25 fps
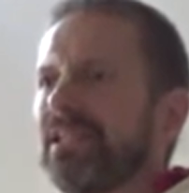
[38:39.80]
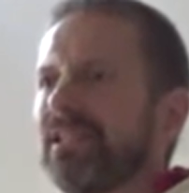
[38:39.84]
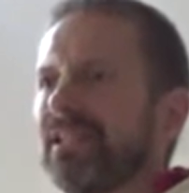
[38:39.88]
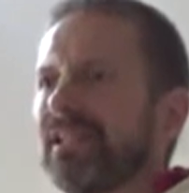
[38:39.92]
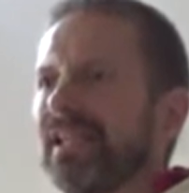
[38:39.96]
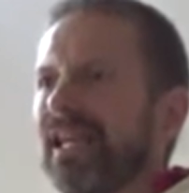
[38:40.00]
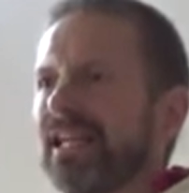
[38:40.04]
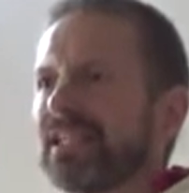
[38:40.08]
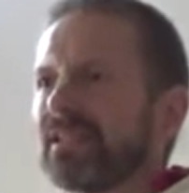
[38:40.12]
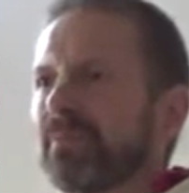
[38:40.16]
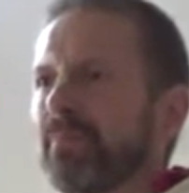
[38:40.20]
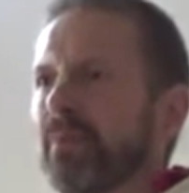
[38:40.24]

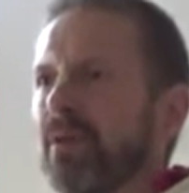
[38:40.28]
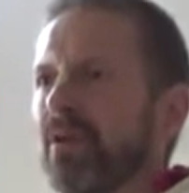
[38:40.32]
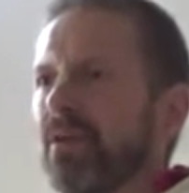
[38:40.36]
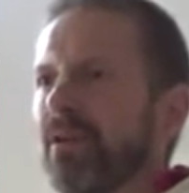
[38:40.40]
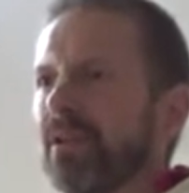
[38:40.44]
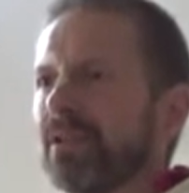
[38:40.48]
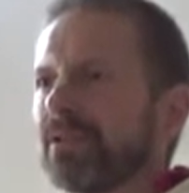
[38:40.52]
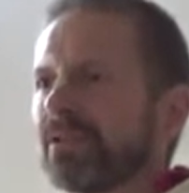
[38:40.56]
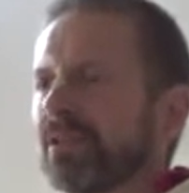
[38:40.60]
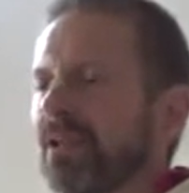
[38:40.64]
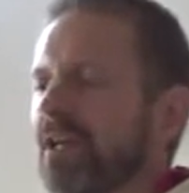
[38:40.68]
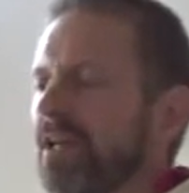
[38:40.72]

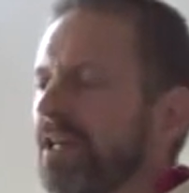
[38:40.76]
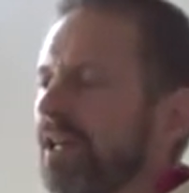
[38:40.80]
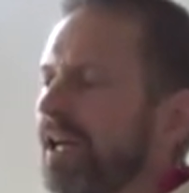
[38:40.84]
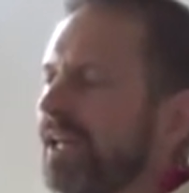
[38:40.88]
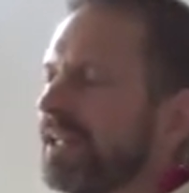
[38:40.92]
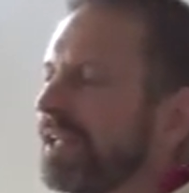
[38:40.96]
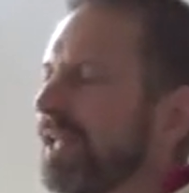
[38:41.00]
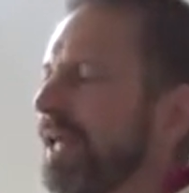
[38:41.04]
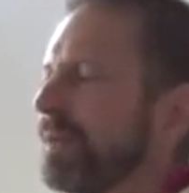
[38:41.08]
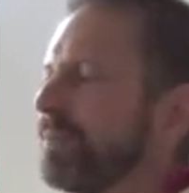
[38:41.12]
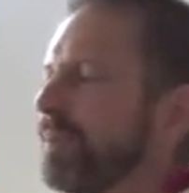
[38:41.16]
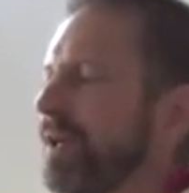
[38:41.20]
experience. And
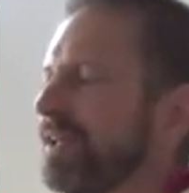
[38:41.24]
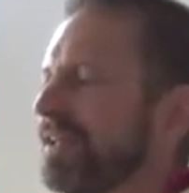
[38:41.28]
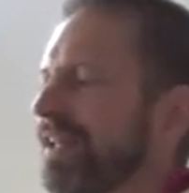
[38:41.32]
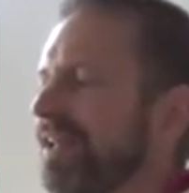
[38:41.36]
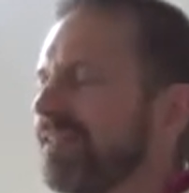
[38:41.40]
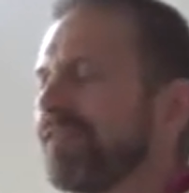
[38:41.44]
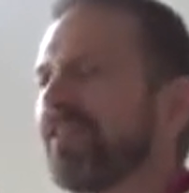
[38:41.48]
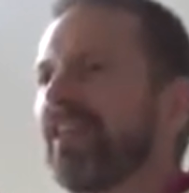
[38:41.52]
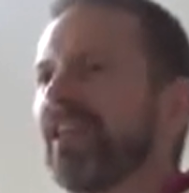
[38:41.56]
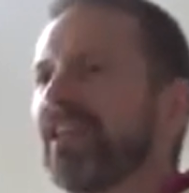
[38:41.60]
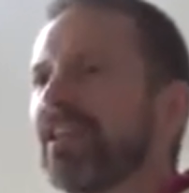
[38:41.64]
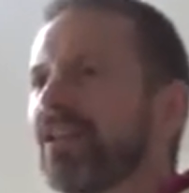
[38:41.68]
then when
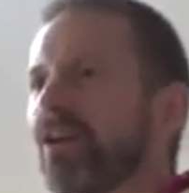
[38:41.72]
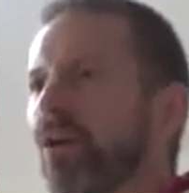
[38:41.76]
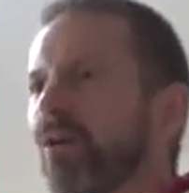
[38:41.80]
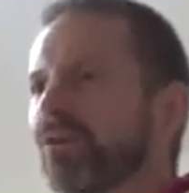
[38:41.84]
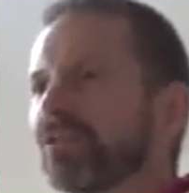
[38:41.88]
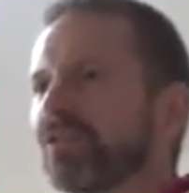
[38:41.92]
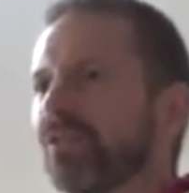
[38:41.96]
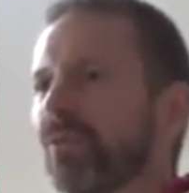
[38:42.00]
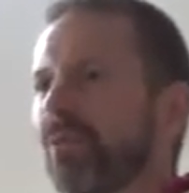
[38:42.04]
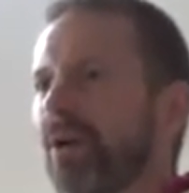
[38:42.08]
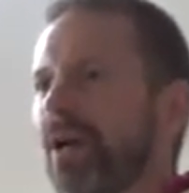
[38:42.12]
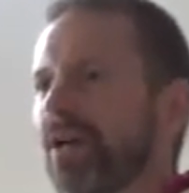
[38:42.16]
that thing
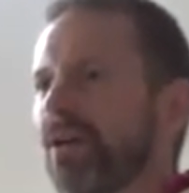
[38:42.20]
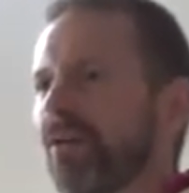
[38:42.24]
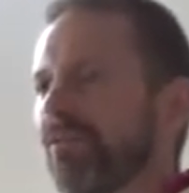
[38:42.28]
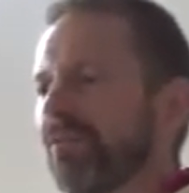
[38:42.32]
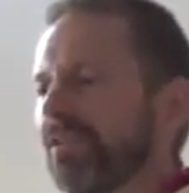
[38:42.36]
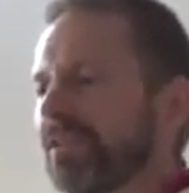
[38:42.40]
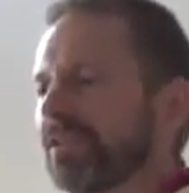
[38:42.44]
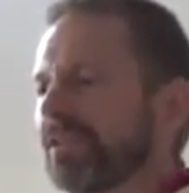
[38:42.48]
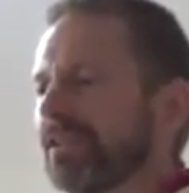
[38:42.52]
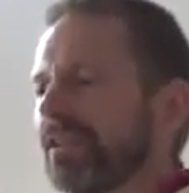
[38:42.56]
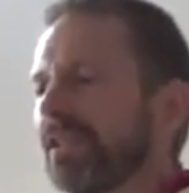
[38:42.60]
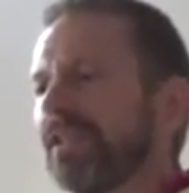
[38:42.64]
goes away,
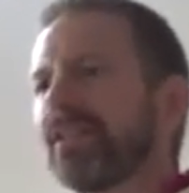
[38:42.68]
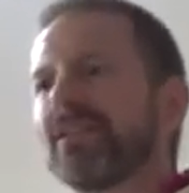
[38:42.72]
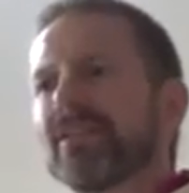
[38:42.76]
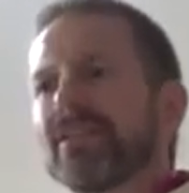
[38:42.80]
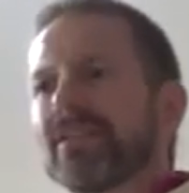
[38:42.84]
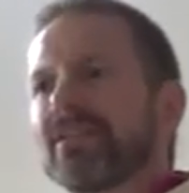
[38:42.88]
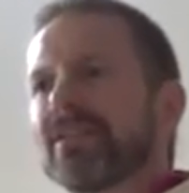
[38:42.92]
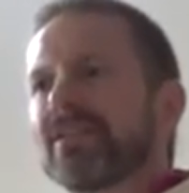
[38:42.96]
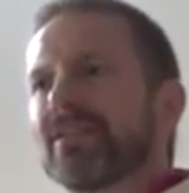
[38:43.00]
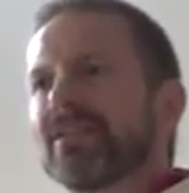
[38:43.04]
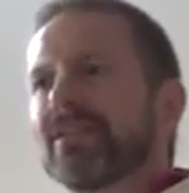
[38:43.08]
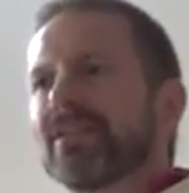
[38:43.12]
obviously,
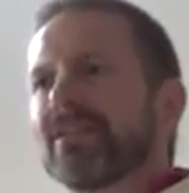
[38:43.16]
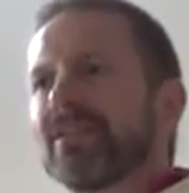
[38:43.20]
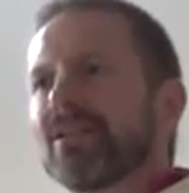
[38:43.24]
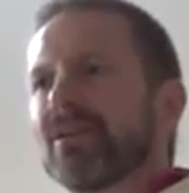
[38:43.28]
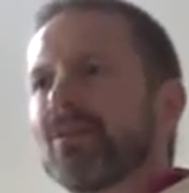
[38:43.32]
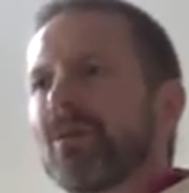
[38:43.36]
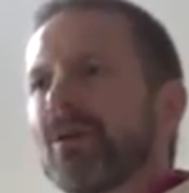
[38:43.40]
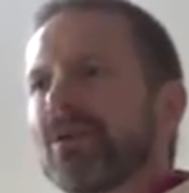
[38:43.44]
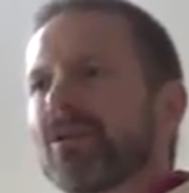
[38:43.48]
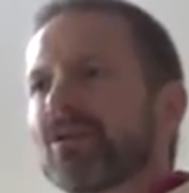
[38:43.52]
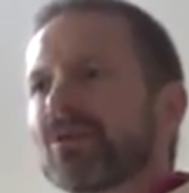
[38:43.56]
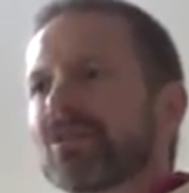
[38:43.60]

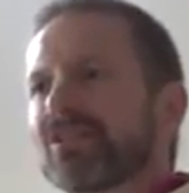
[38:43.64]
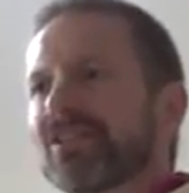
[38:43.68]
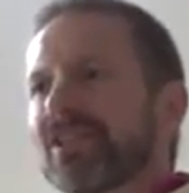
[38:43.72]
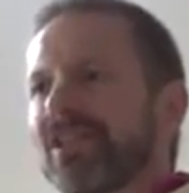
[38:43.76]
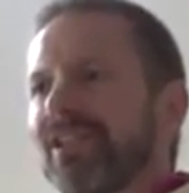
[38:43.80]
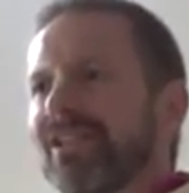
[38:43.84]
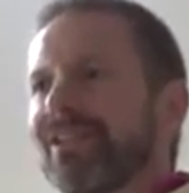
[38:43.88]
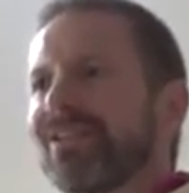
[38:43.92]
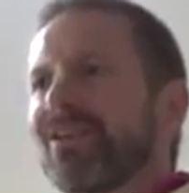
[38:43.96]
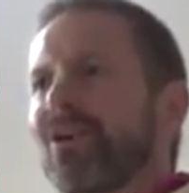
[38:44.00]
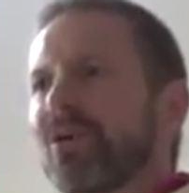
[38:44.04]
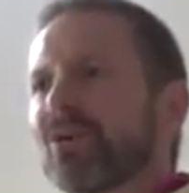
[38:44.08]
what you're
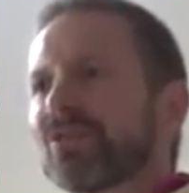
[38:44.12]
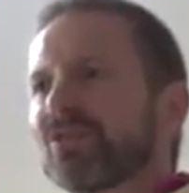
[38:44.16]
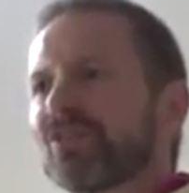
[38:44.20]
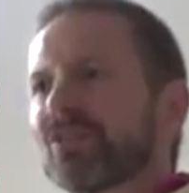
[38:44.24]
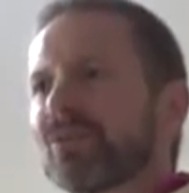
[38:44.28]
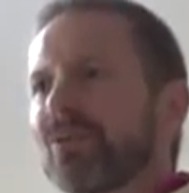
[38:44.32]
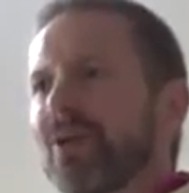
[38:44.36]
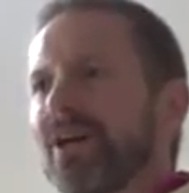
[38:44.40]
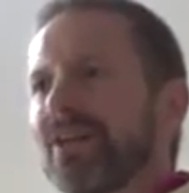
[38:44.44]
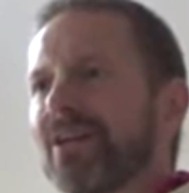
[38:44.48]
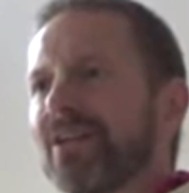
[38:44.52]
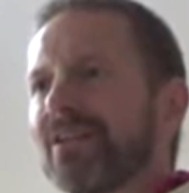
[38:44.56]
seeing goes
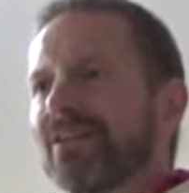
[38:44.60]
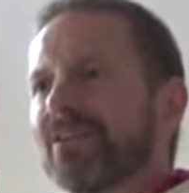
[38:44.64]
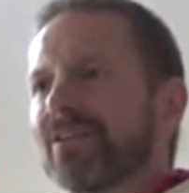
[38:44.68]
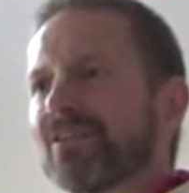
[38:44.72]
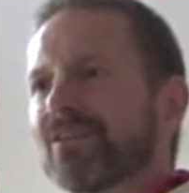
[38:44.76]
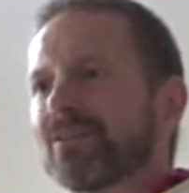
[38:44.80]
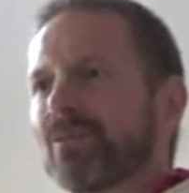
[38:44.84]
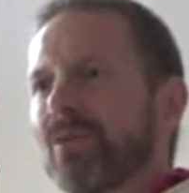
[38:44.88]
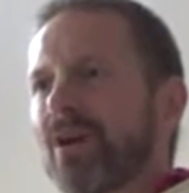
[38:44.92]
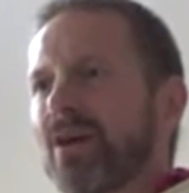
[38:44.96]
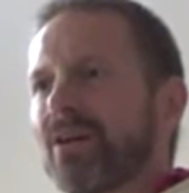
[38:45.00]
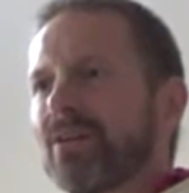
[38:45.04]
away as
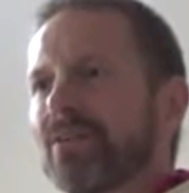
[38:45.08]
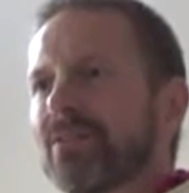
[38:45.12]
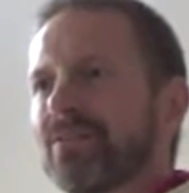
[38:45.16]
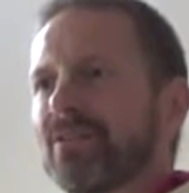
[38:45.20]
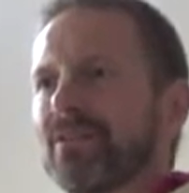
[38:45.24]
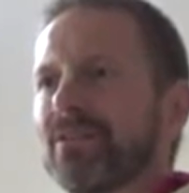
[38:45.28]
well.